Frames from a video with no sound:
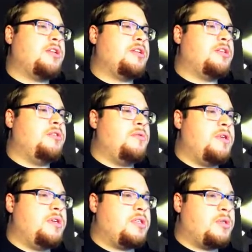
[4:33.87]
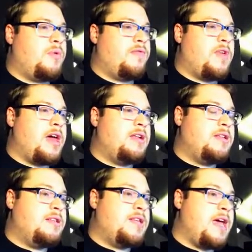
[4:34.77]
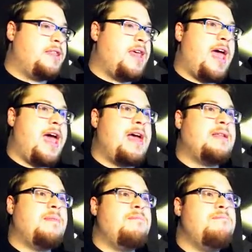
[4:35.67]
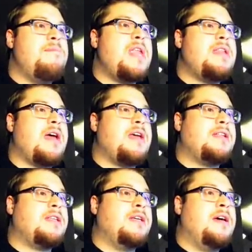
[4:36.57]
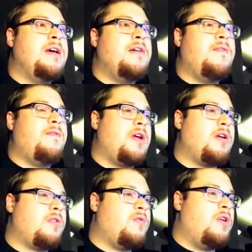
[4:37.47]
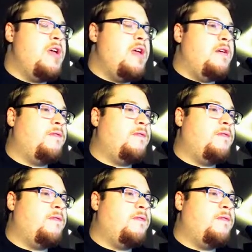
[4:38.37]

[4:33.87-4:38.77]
Let's do this. We've got Death at Midnight. Very cool.